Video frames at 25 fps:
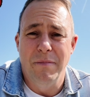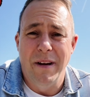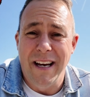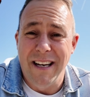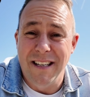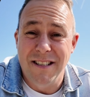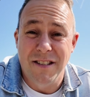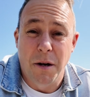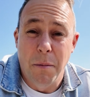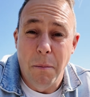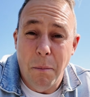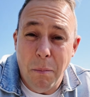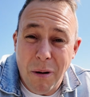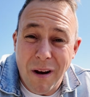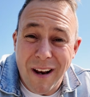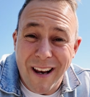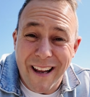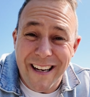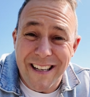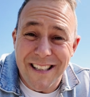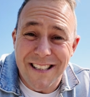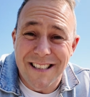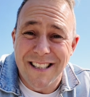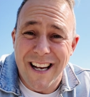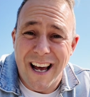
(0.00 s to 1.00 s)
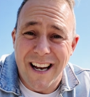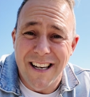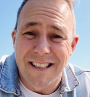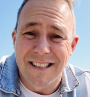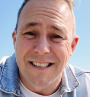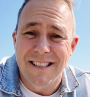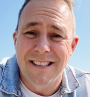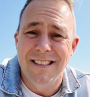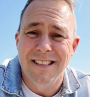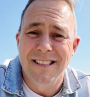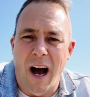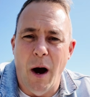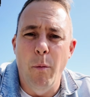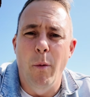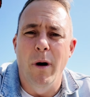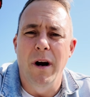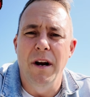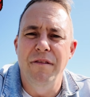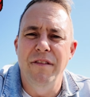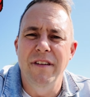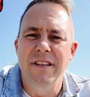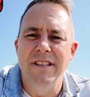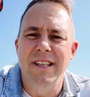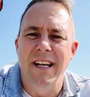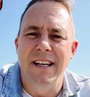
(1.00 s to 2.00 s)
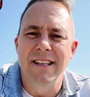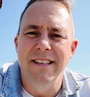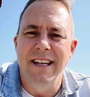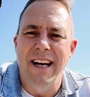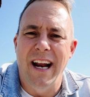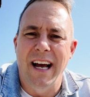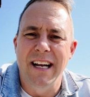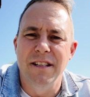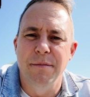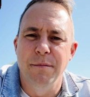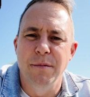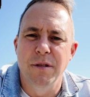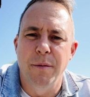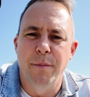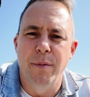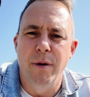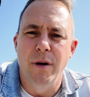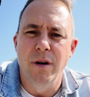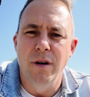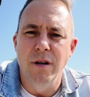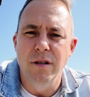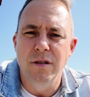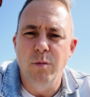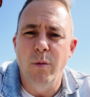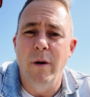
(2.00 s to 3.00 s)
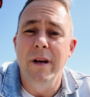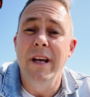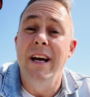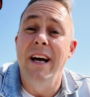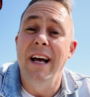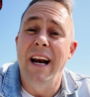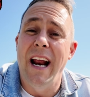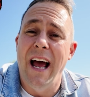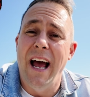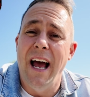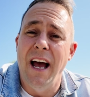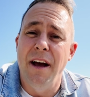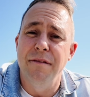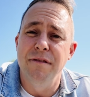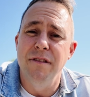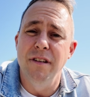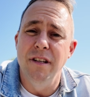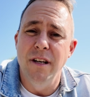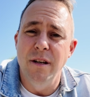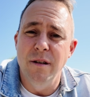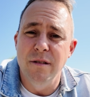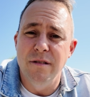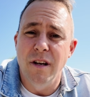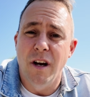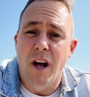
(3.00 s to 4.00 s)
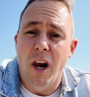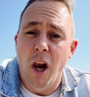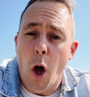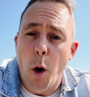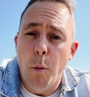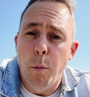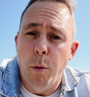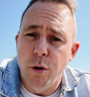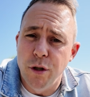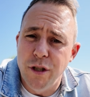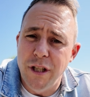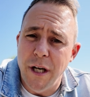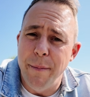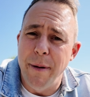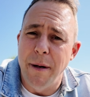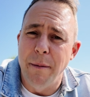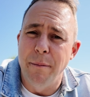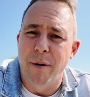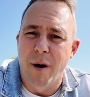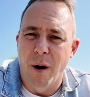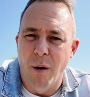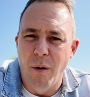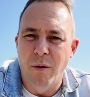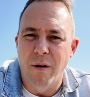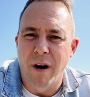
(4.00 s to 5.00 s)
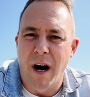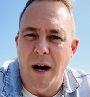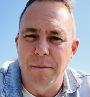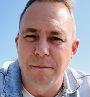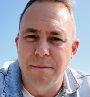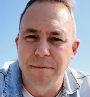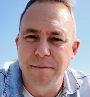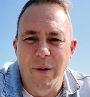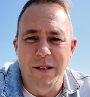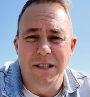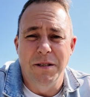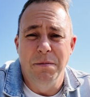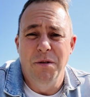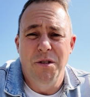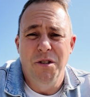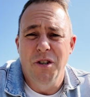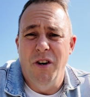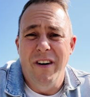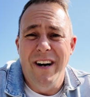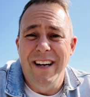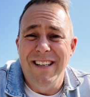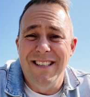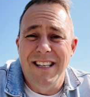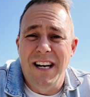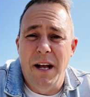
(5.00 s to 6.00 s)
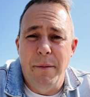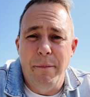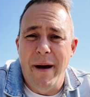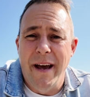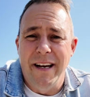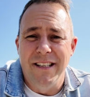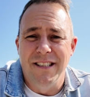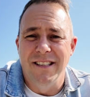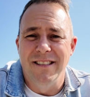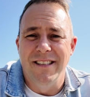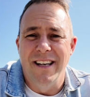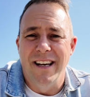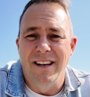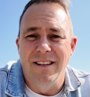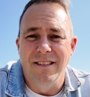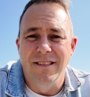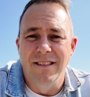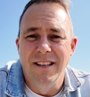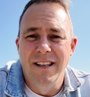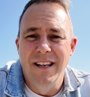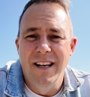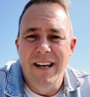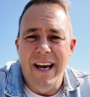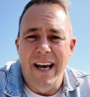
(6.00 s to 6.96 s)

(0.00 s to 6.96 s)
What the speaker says: makes complete sense. And what if you're sending items abroad? Well, you're going to have to use the global shipping program, which I'm sure isn't a major deal.